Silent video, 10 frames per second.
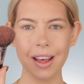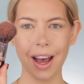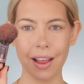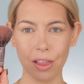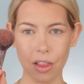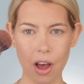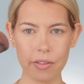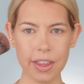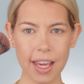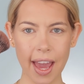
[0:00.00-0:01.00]
I
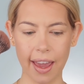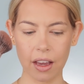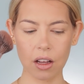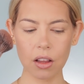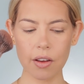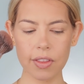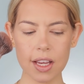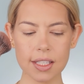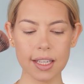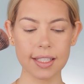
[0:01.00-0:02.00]
love the angle of
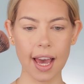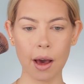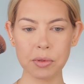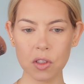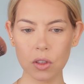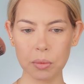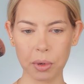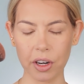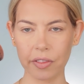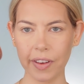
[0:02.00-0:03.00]
this. It's absolutely
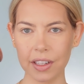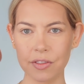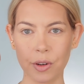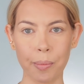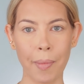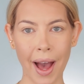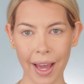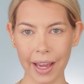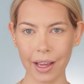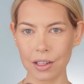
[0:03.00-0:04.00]
perfect for
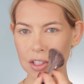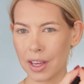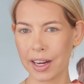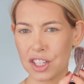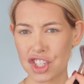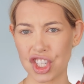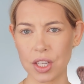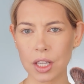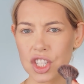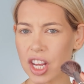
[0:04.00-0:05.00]
my kind of
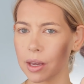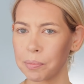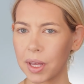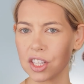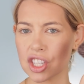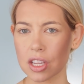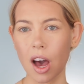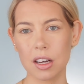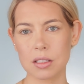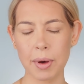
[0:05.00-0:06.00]
cheek shape. It just
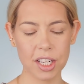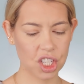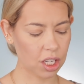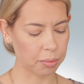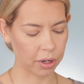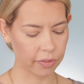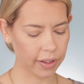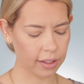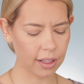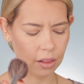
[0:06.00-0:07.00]
hugs my cheek
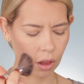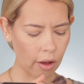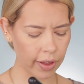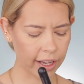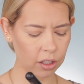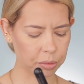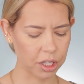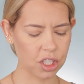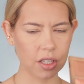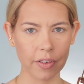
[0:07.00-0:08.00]
perfectly. Love angled
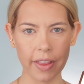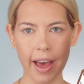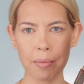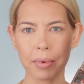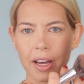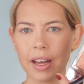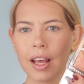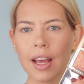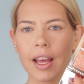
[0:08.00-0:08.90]
brushes for that, but